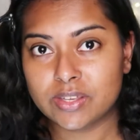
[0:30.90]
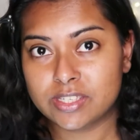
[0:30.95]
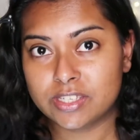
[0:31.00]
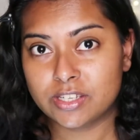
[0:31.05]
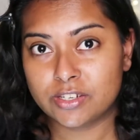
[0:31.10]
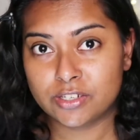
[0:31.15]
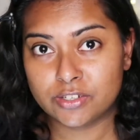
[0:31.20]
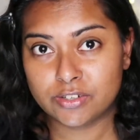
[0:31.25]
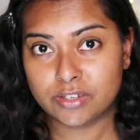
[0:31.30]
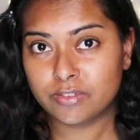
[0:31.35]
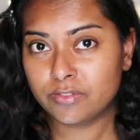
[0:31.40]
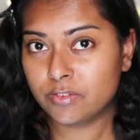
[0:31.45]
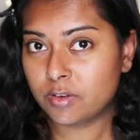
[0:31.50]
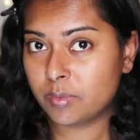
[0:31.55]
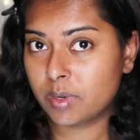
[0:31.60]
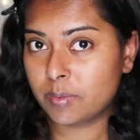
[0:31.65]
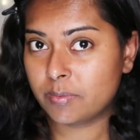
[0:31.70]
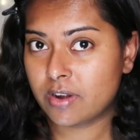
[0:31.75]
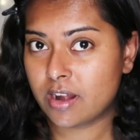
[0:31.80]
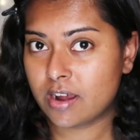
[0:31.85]
as usual, for
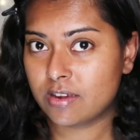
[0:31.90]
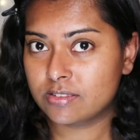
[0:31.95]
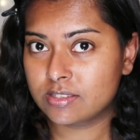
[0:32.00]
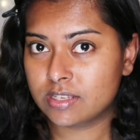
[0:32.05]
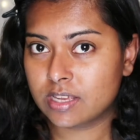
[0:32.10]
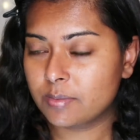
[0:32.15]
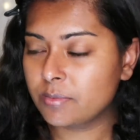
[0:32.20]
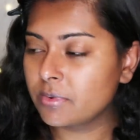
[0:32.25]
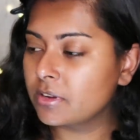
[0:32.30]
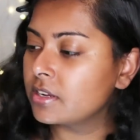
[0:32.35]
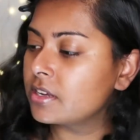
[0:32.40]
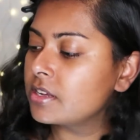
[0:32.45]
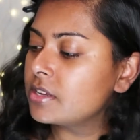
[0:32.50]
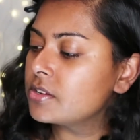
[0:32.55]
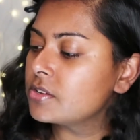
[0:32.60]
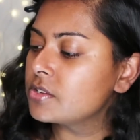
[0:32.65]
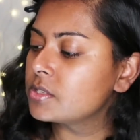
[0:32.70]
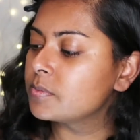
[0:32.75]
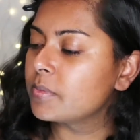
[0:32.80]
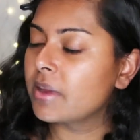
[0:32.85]
my brows I'm going to
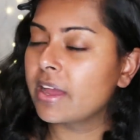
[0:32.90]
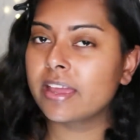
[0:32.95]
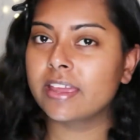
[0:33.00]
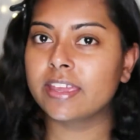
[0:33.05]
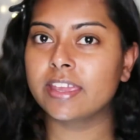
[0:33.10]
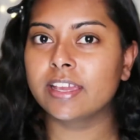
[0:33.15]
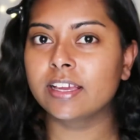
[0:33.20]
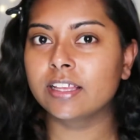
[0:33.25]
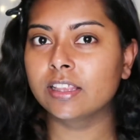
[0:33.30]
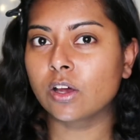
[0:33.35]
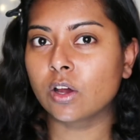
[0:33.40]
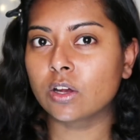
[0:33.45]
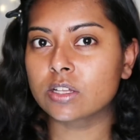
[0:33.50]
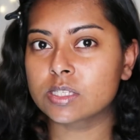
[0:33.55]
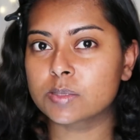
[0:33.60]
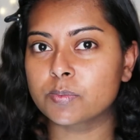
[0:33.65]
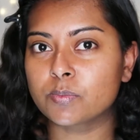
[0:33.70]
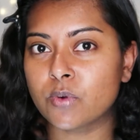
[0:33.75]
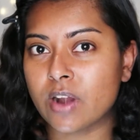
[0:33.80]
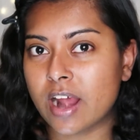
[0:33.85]
use my
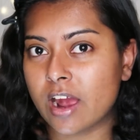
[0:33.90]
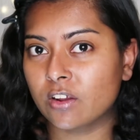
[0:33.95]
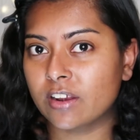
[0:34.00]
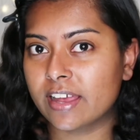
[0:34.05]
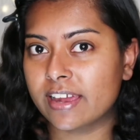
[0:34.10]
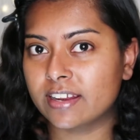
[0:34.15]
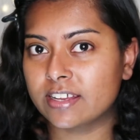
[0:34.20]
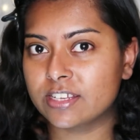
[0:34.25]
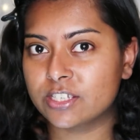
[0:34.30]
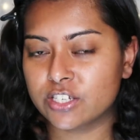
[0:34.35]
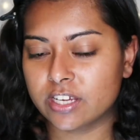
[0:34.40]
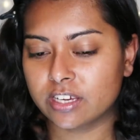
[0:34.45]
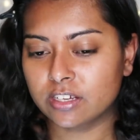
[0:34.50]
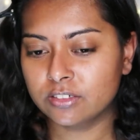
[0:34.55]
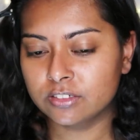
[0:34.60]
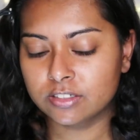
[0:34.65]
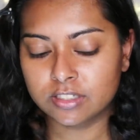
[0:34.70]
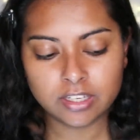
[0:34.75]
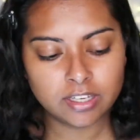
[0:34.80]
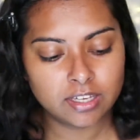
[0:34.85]
Inglot's brow liner
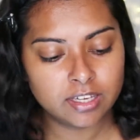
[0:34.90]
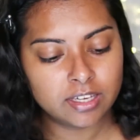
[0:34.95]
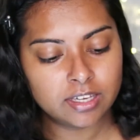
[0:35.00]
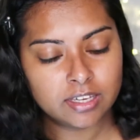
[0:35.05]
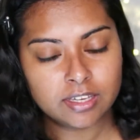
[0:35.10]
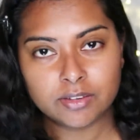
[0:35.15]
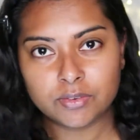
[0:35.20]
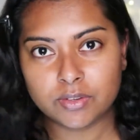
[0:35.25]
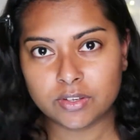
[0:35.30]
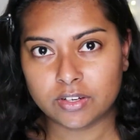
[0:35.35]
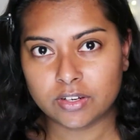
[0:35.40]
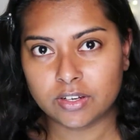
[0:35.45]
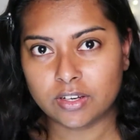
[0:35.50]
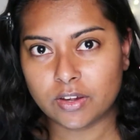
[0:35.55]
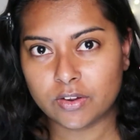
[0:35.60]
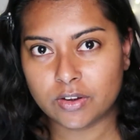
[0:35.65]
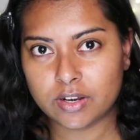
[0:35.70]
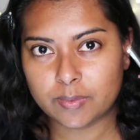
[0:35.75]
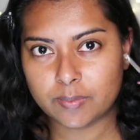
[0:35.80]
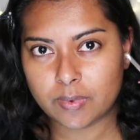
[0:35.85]
gel. I'm going to
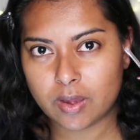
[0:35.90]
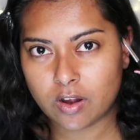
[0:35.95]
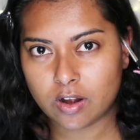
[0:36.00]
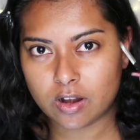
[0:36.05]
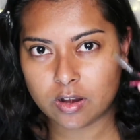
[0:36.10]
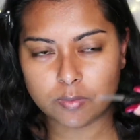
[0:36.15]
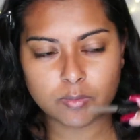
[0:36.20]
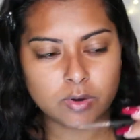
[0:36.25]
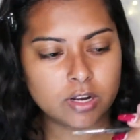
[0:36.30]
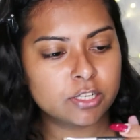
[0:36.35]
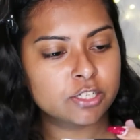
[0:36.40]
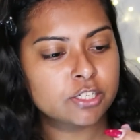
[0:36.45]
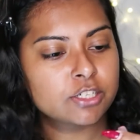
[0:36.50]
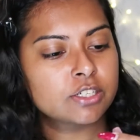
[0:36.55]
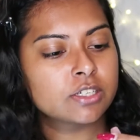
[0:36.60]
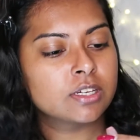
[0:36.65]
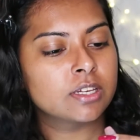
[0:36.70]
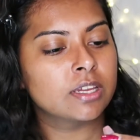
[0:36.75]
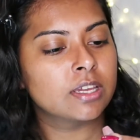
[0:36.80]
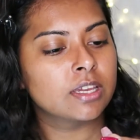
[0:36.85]
load up our
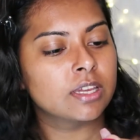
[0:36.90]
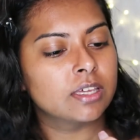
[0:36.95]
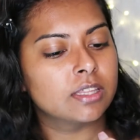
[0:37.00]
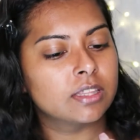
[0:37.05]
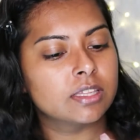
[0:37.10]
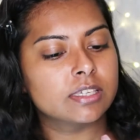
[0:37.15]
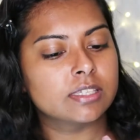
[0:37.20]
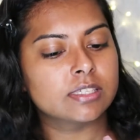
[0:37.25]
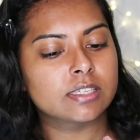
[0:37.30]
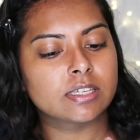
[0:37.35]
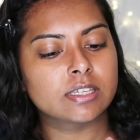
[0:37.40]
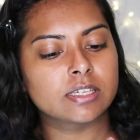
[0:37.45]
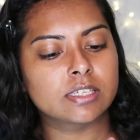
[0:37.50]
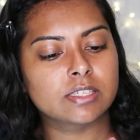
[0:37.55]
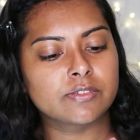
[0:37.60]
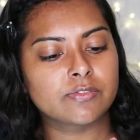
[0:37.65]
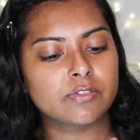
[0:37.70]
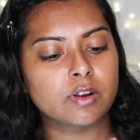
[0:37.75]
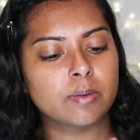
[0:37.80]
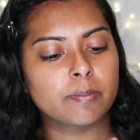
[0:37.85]
brush. This
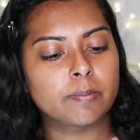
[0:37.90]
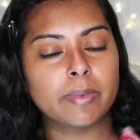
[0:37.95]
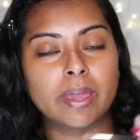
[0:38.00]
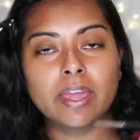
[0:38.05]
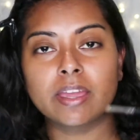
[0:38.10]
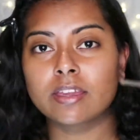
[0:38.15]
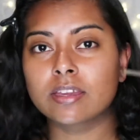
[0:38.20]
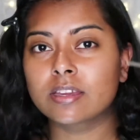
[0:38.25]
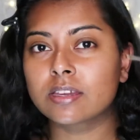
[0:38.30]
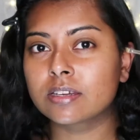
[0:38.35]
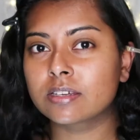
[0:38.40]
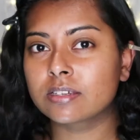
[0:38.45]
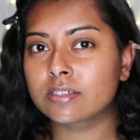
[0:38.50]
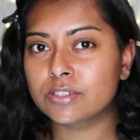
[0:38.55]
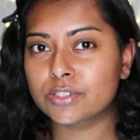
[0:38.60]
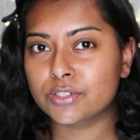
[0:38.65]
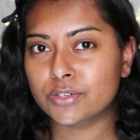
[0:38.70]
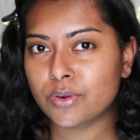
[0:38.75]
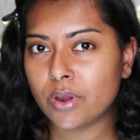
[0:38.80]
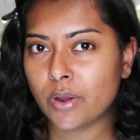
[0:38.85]
is from MAC
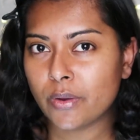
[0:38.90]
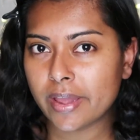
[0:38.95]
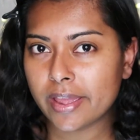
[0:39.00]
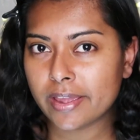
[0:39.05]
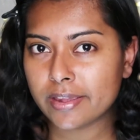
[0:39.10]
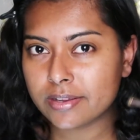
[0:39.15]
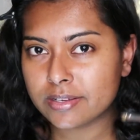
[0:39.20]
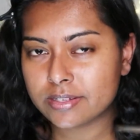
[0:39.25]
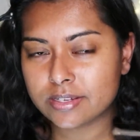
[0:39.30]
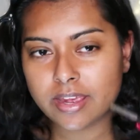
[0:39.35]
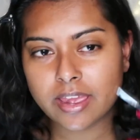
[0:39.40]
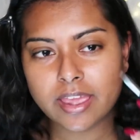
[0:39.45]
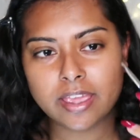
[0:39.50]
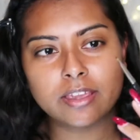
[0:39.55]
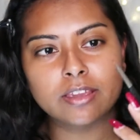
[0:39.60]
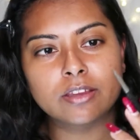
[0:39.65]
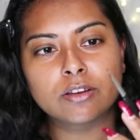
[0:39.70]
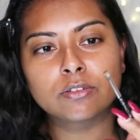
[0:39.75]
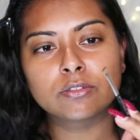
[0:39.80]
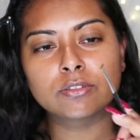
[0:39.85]
208
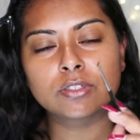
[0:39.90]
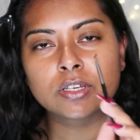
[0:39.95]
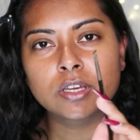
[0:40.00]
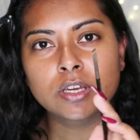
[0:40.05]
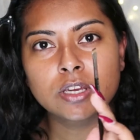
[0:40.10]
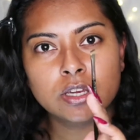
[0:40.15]
angled